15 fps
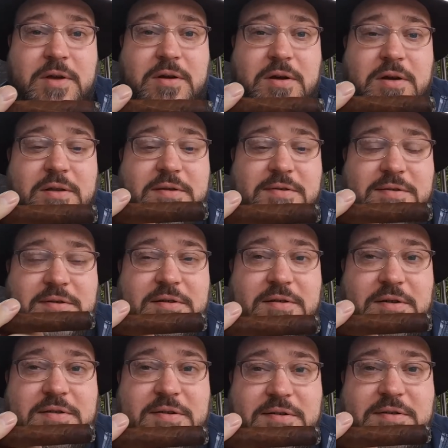
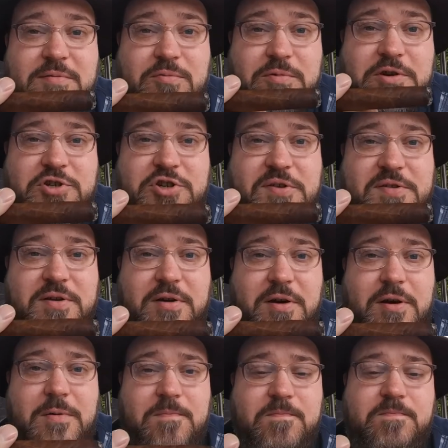This is a rich
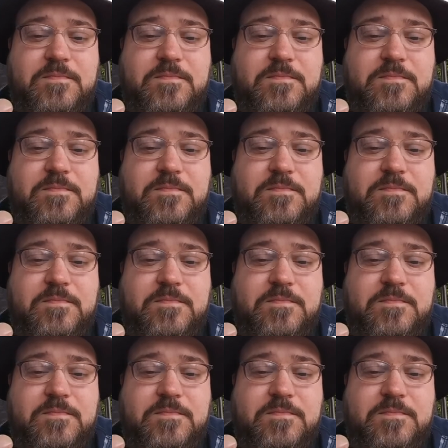cigar.